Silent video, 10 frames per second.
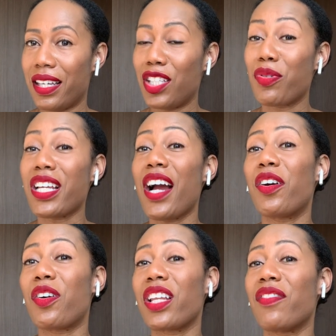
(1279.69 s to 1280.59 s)
to retire
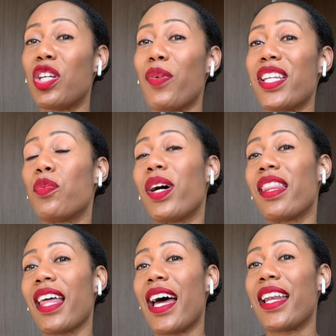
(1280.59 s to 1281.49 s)
early in the US, what
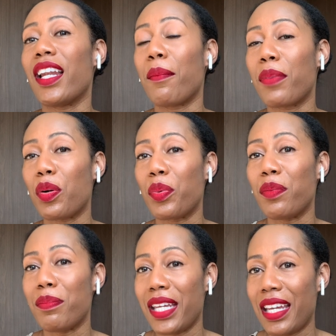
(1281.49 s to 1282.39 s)
that number
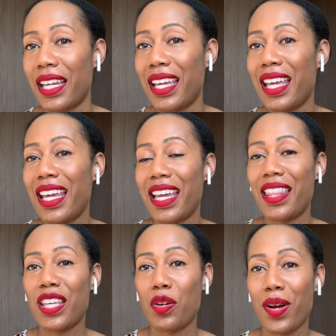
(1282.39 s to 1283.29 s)
would be in
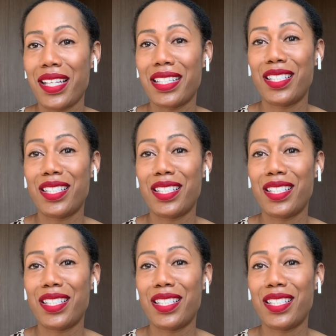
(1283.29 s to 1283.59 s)
the US,